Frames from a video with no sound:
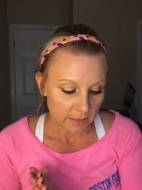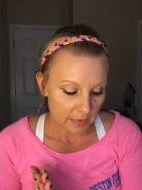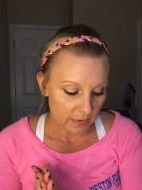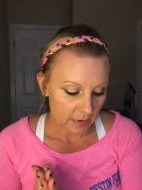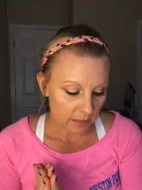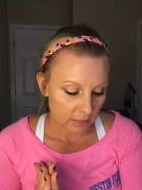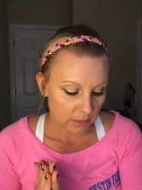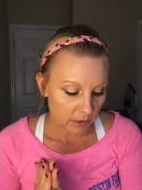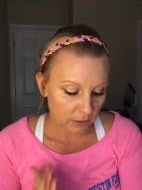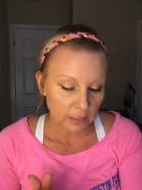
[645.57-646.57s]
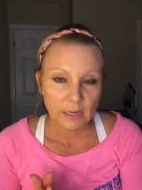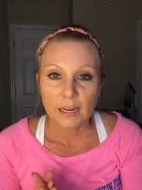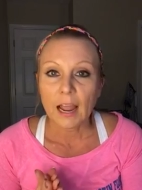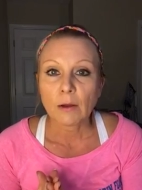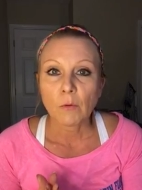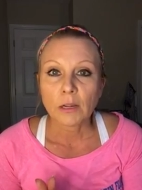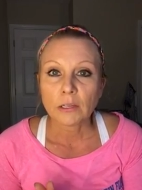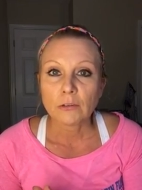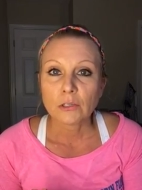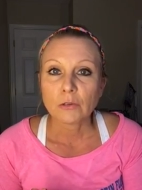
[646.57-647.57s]
then thirdly i
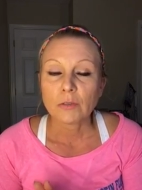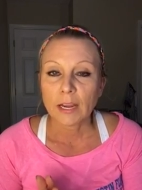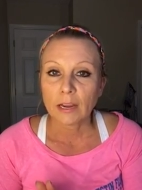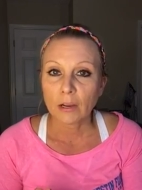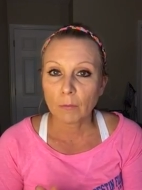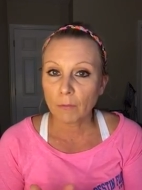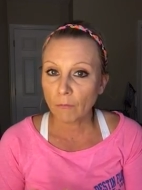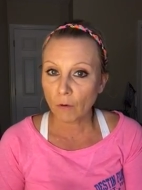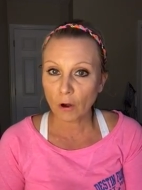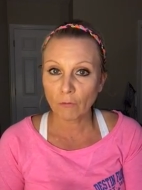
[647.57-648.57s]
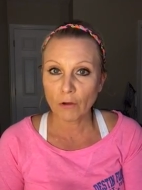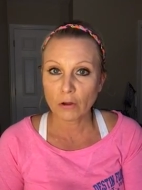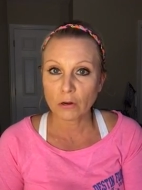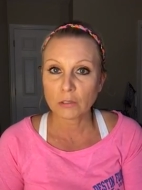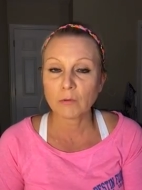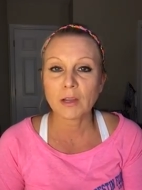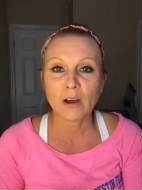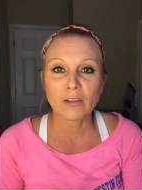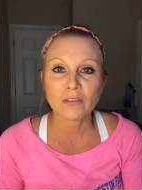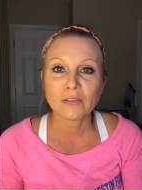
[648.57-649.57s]
want you to take your before photos we
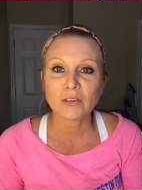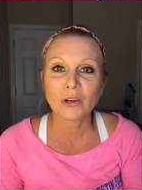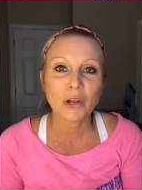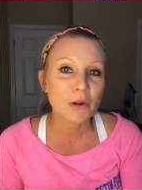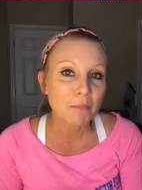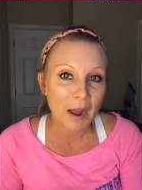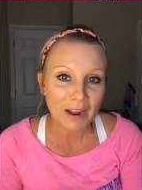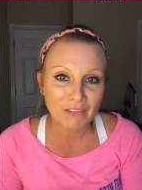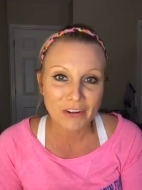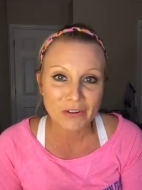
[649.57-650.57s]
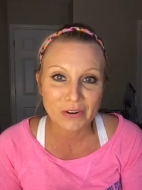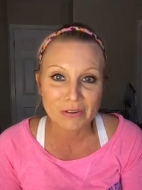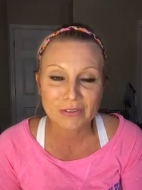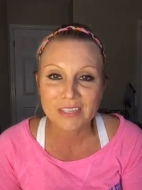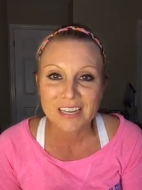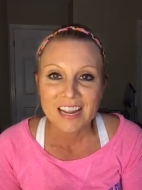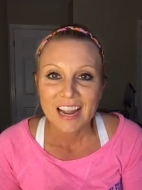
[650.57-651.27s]
call those your goodbye photos